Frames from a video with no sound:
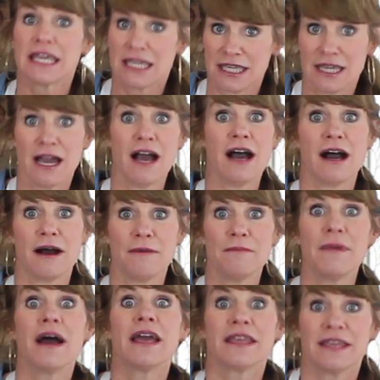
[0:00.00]

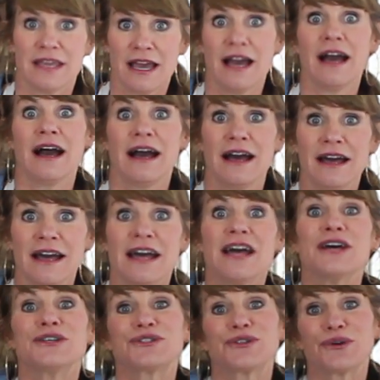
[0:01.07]
Yum! Yeah!
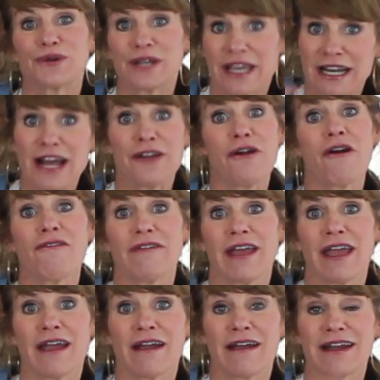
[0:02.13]
So get on over
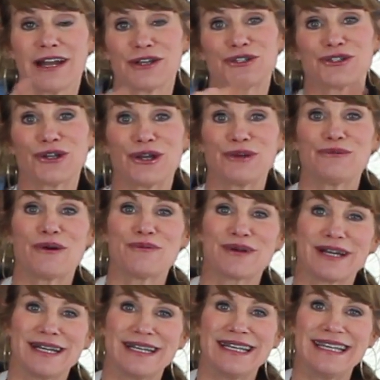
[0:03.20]
here and I'll show you what we're
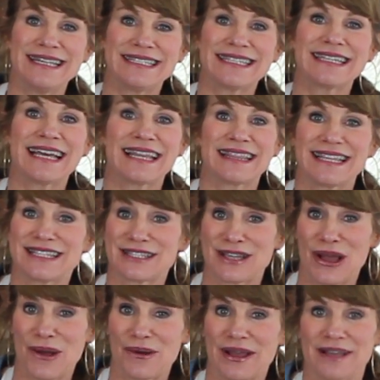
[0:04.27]
going to need to get this
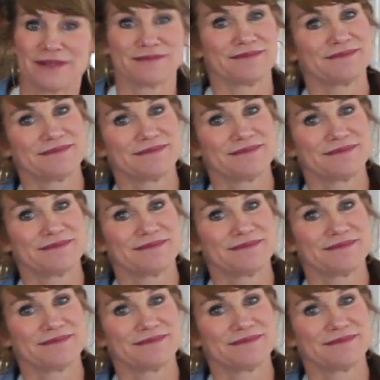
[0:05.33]
going.